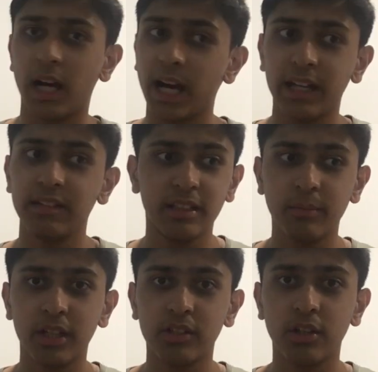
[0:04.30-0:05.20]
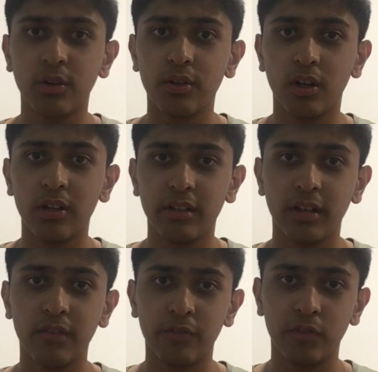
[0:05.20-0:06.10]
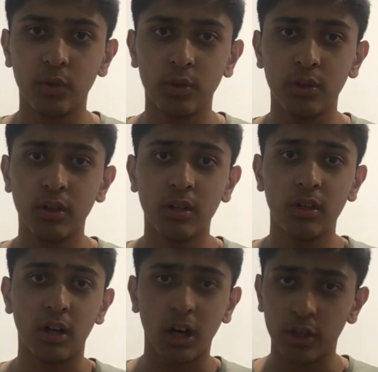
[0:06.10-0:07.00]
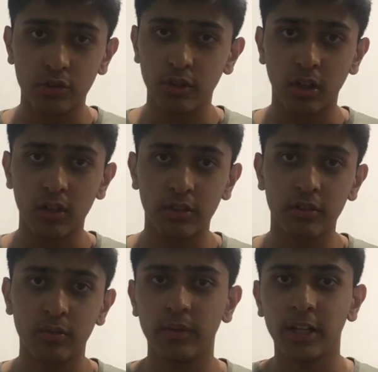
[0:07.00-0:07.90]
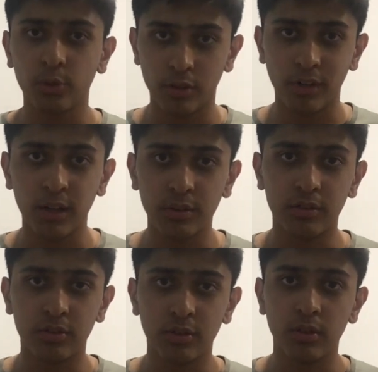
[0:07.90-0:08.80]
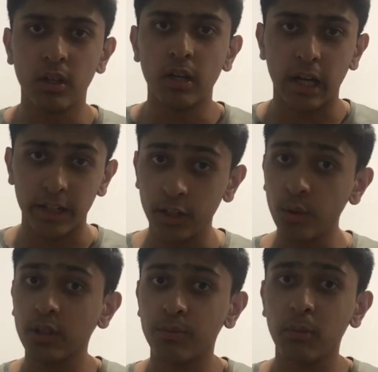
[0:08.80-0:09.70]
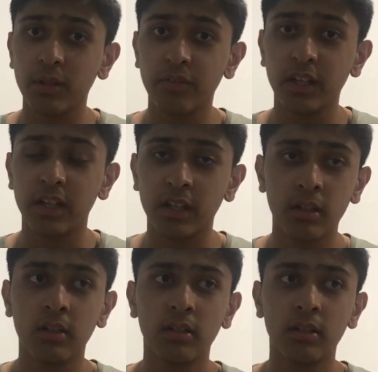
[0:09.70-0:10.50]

I indeed managed to go on a holiday for $100. Well, that's what it rounded to. And I know what you're probably thinking.